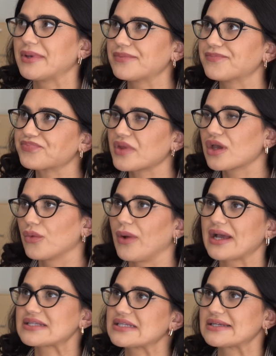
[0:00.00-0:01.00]
I mean,
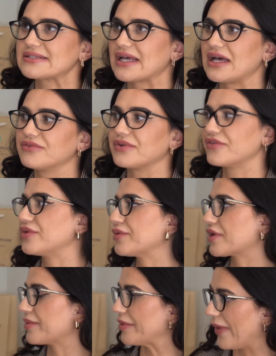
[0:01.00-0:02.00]
waxing itself, if you
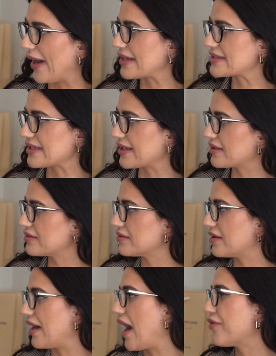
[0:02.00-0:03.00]
were going to be
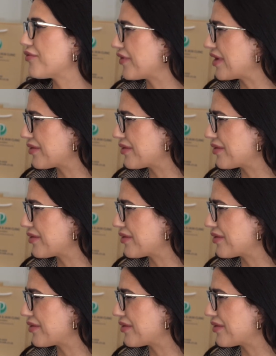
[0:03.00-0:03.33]
waxing, how